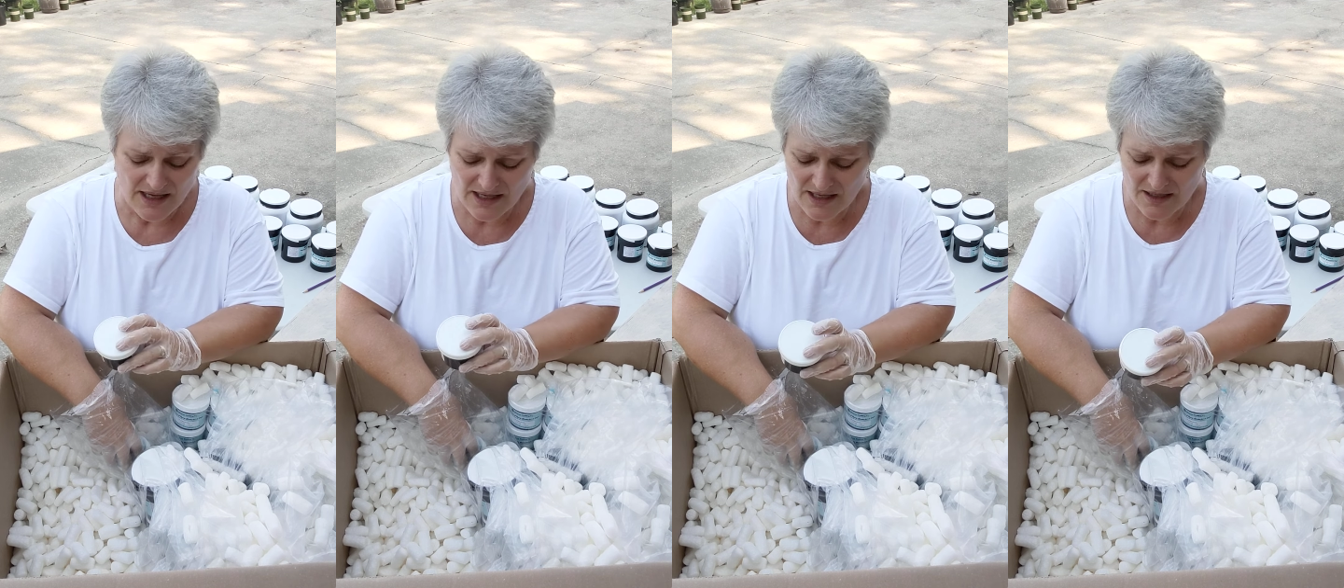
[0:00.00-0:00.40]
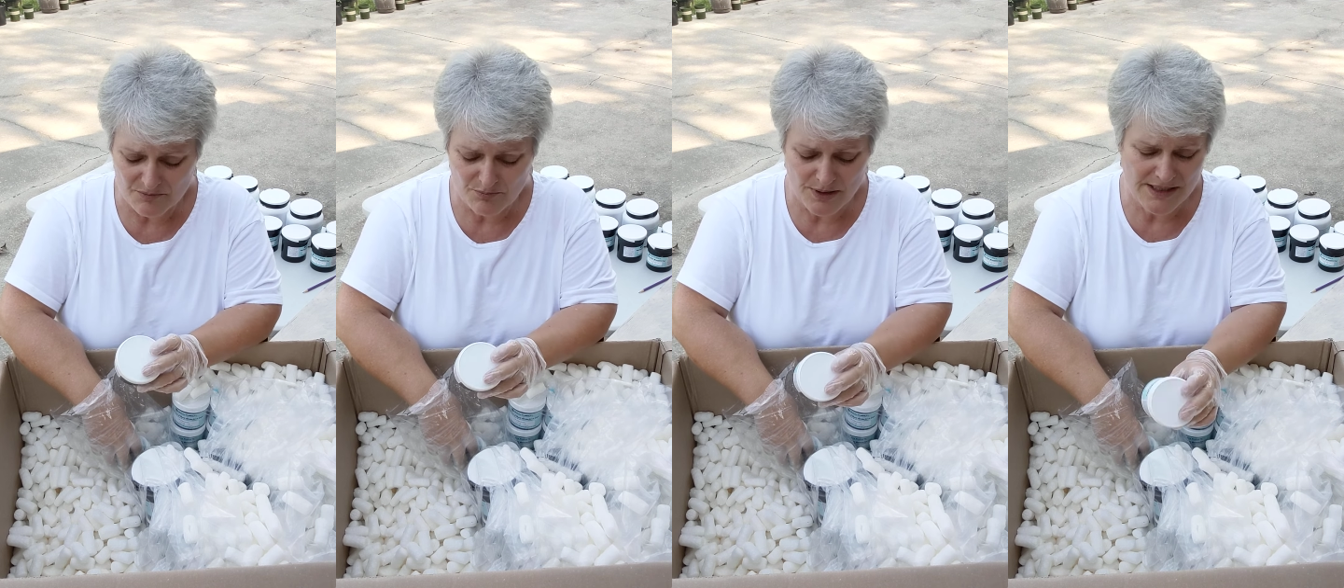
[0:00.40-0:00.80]

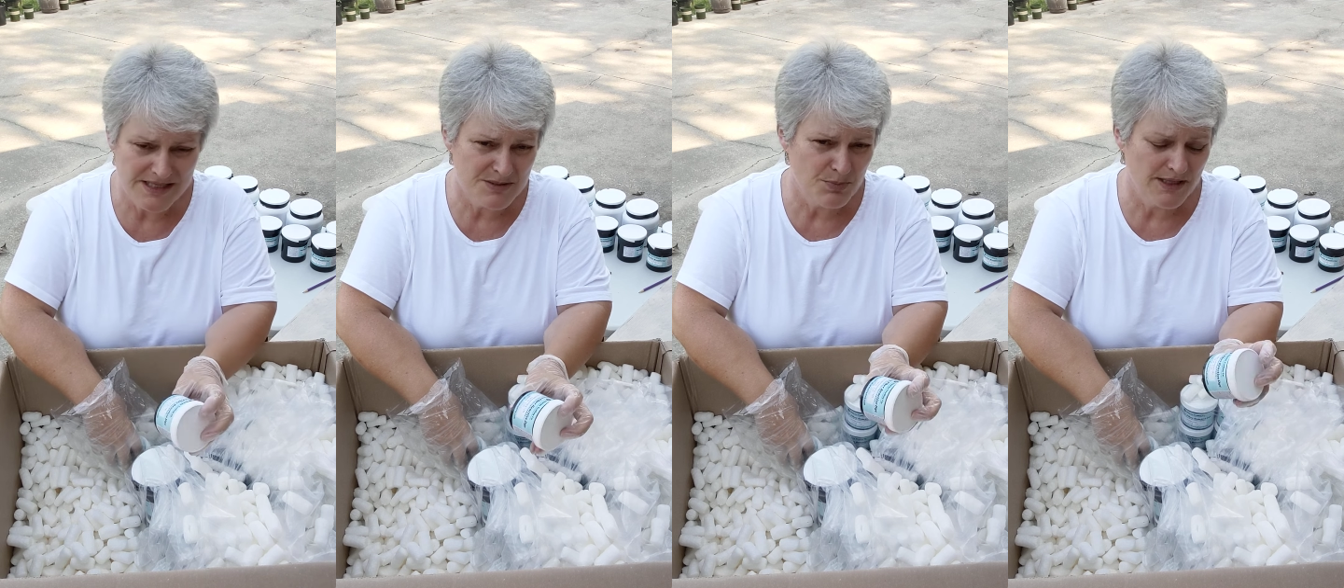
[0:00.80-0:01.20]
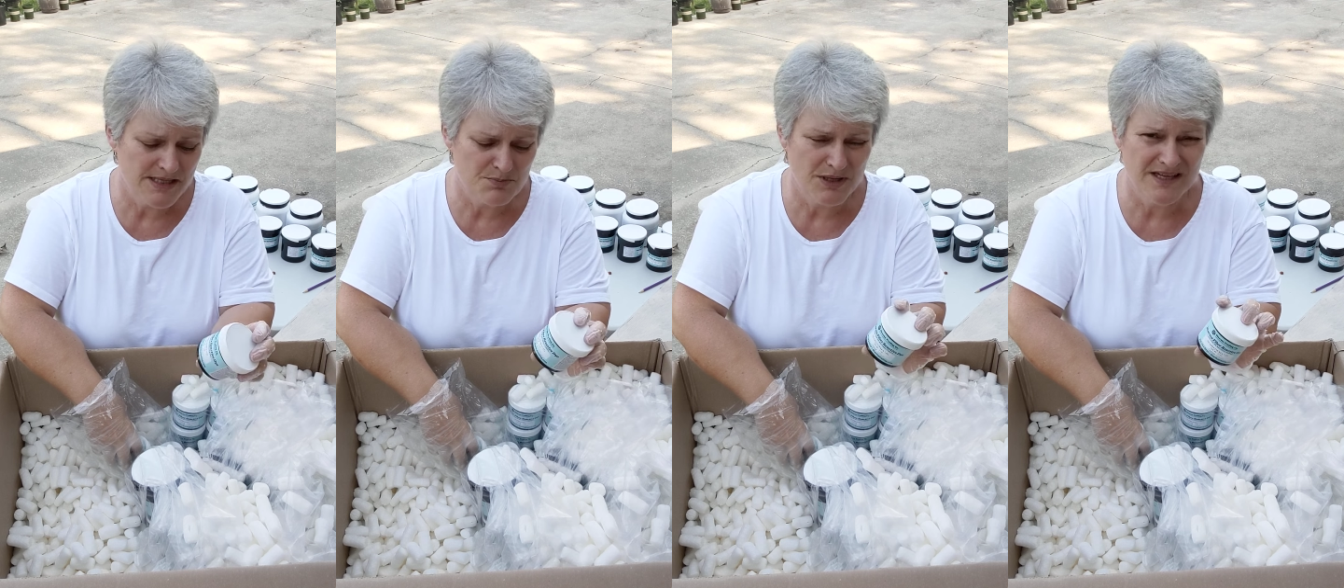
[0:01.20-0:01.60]
and please,
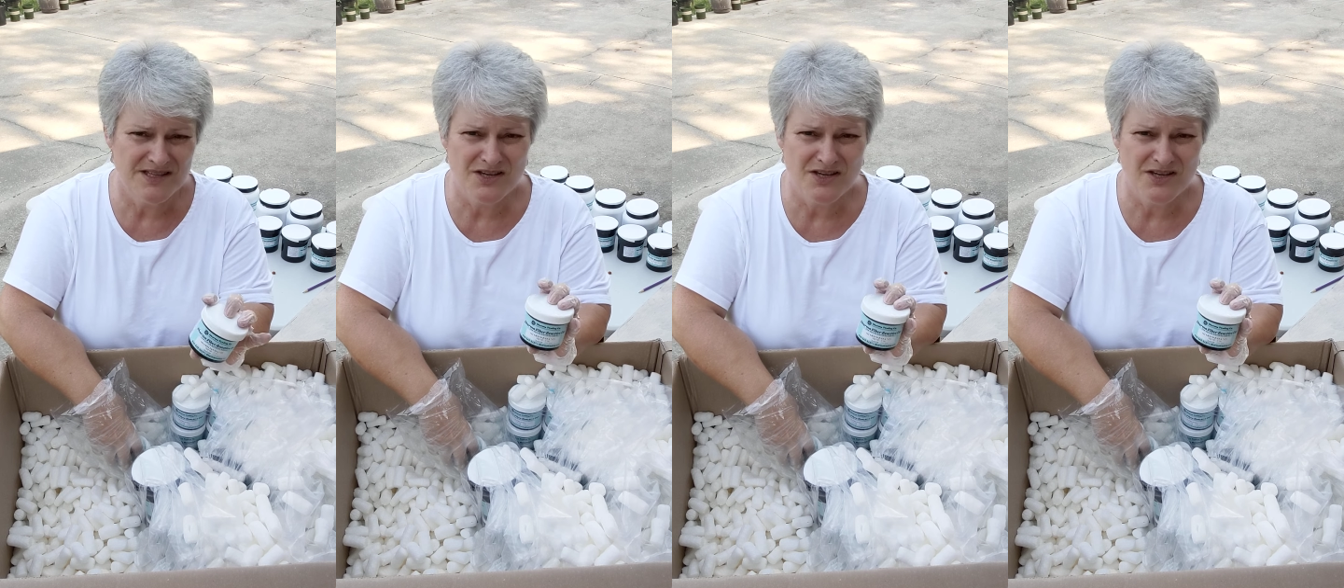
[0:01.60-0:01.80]
please, please,